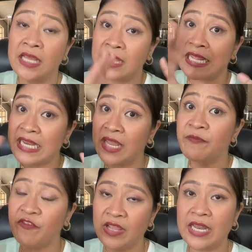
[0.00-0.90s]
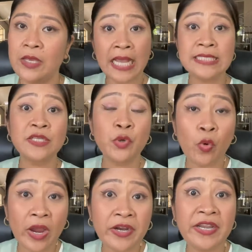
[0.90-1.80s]
the name Philips, has
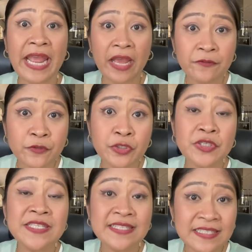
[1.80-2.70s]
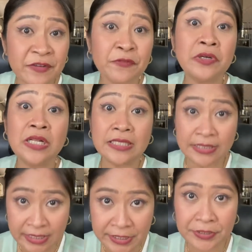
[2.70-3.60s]
acquired after several
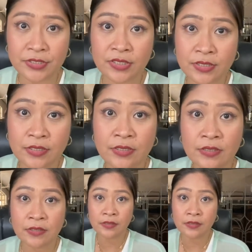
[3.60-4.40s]
years. So